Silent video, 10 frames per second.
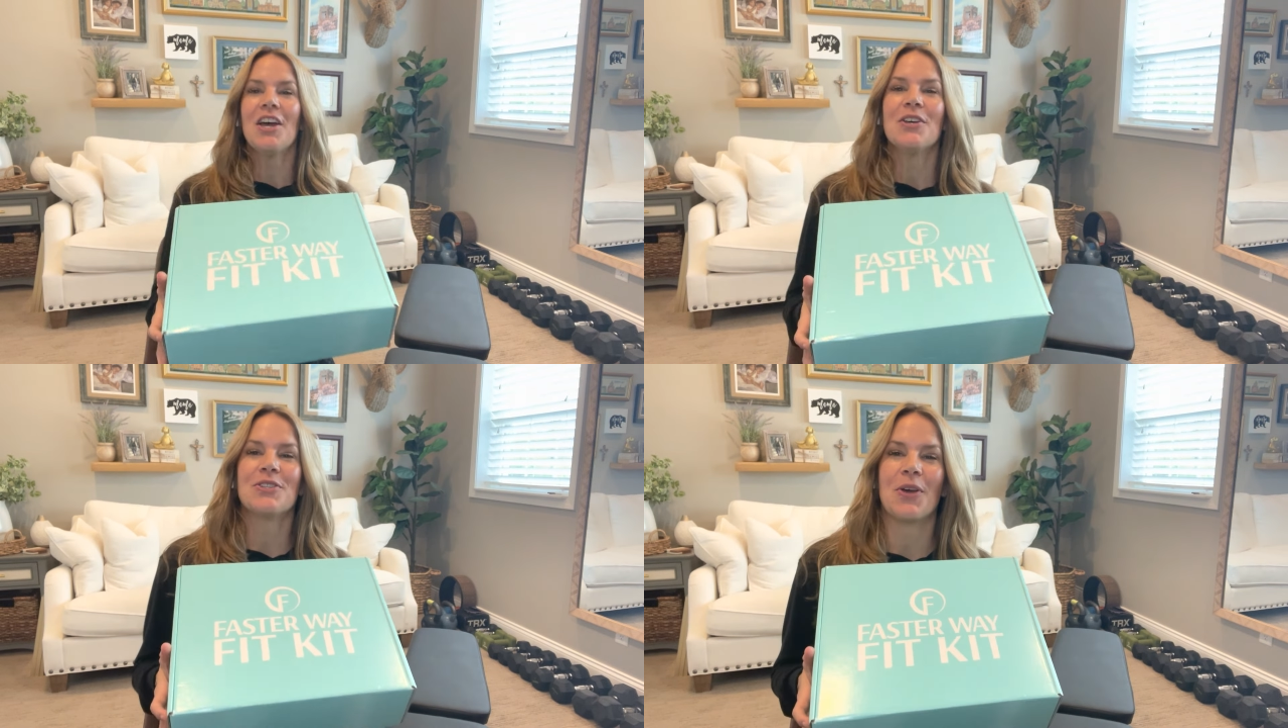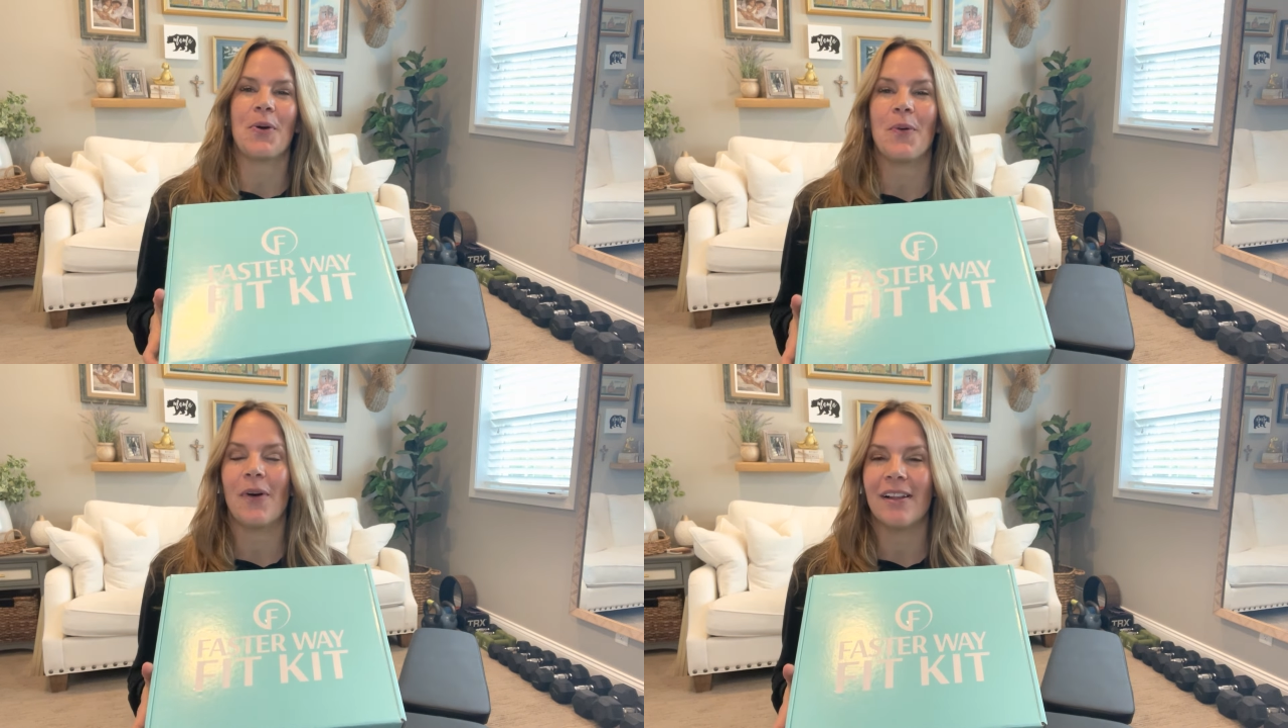
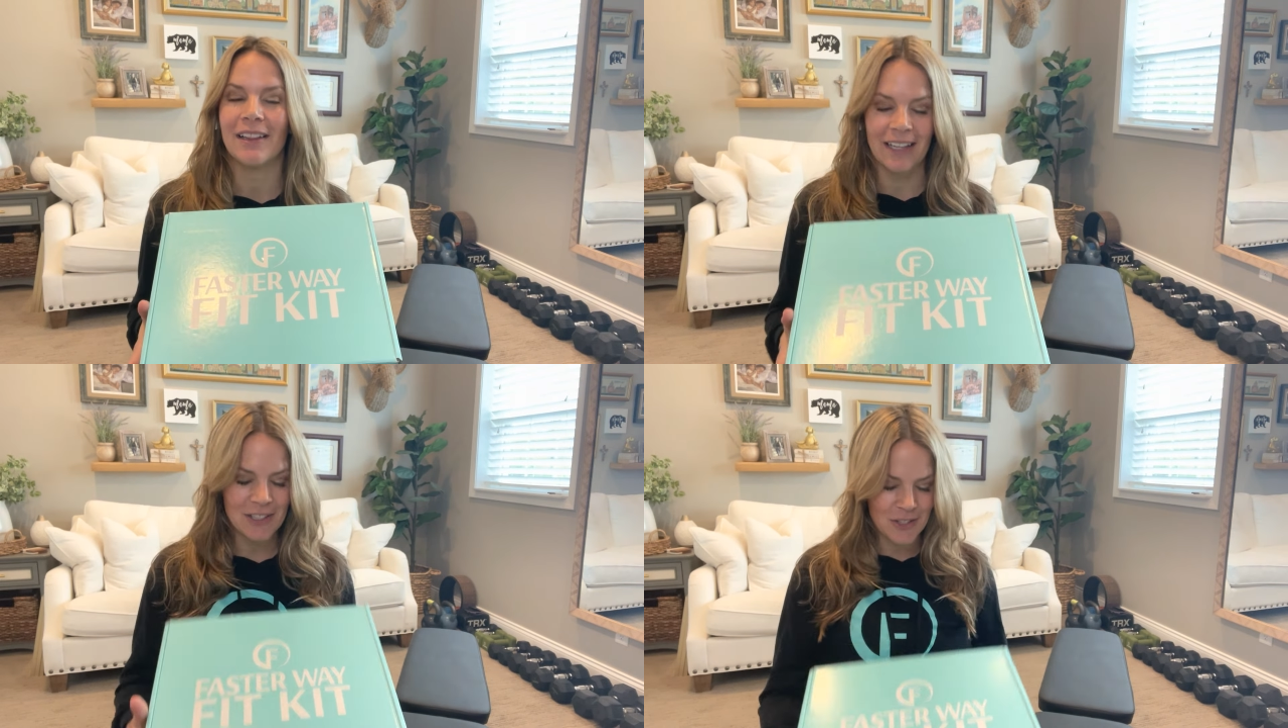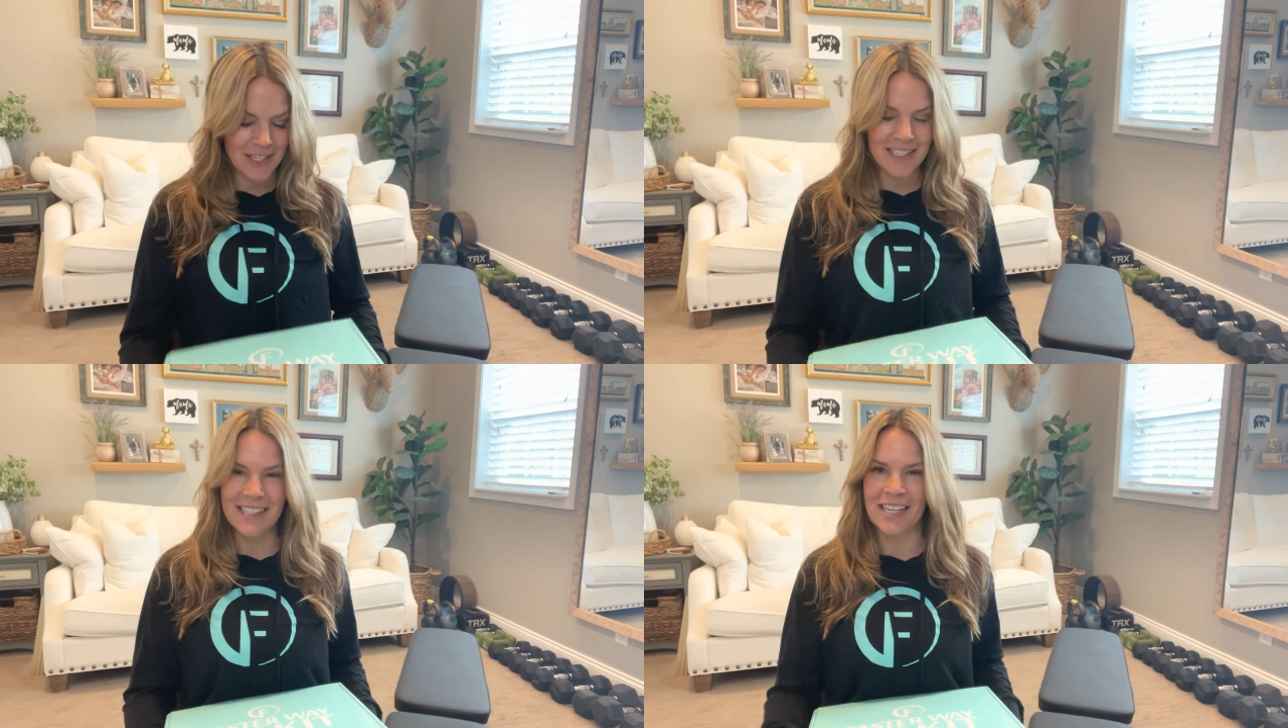So let's
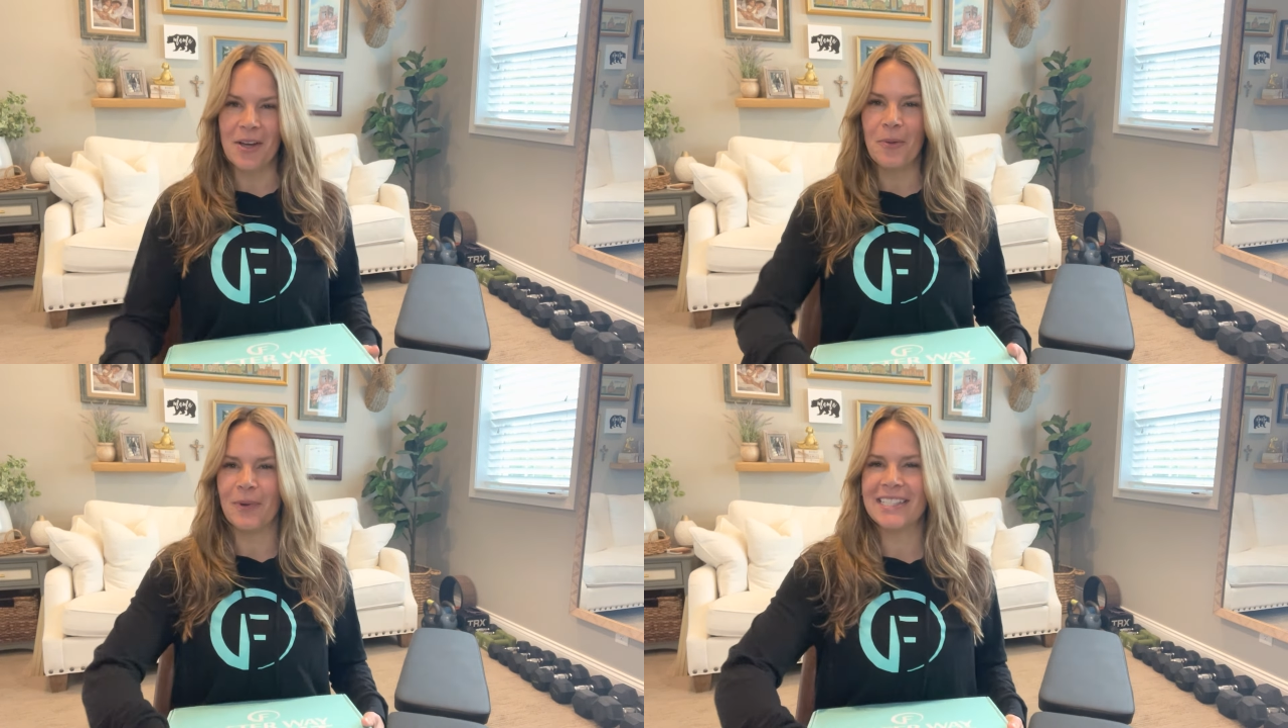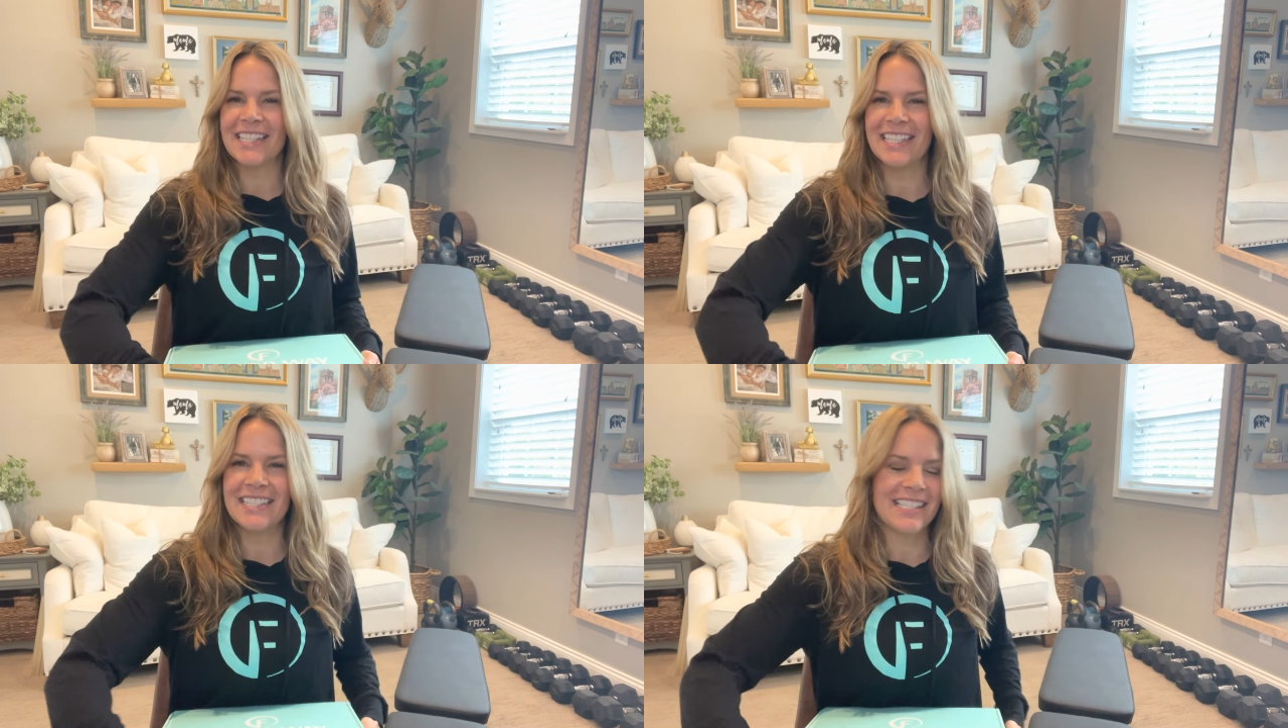see what's
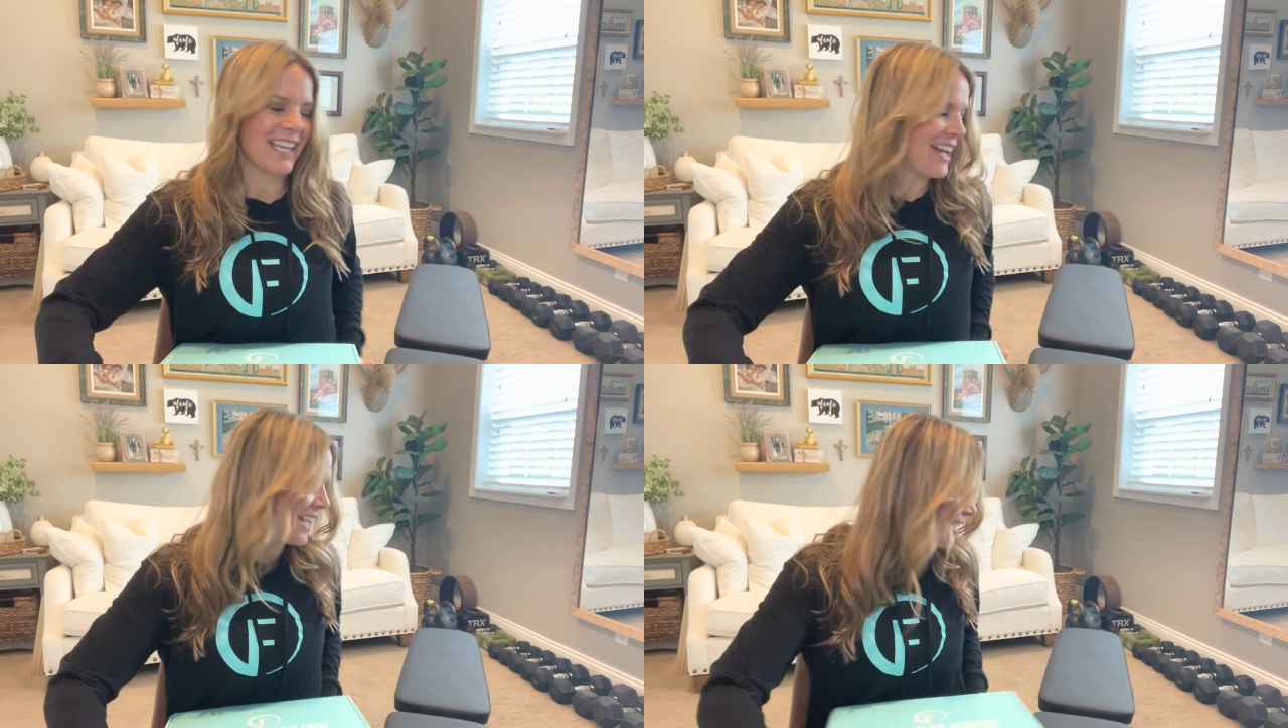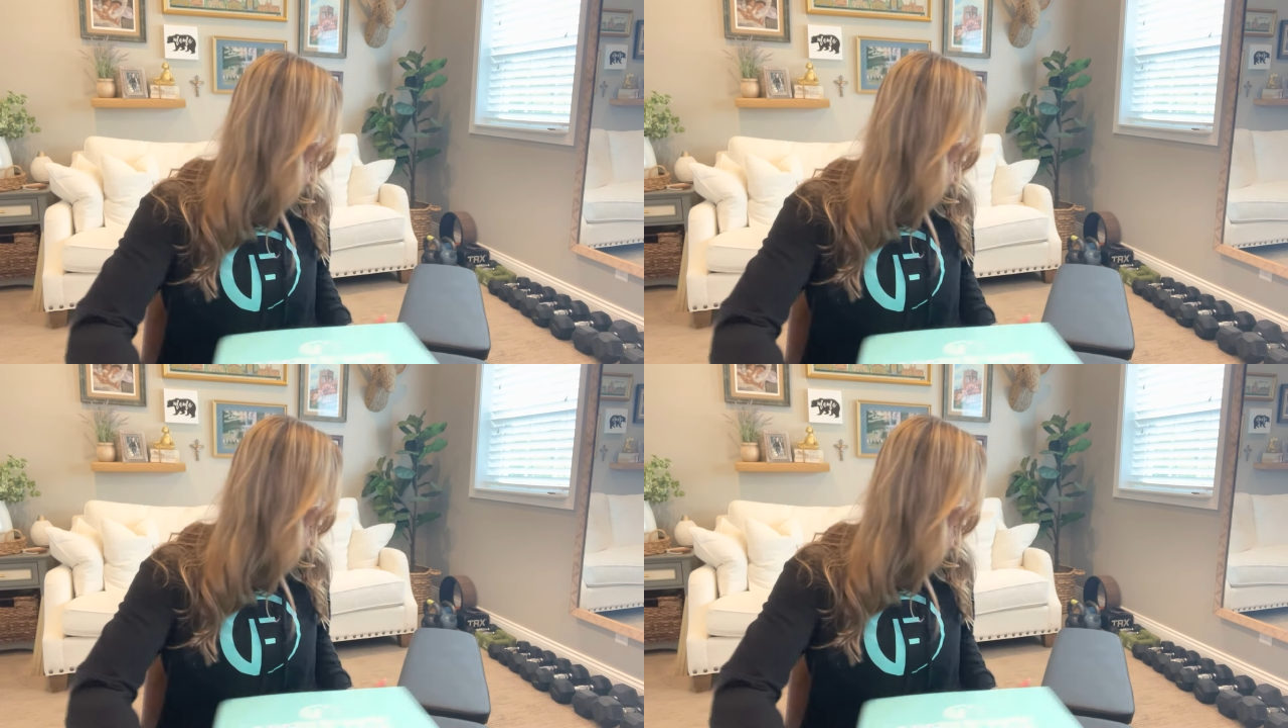inside.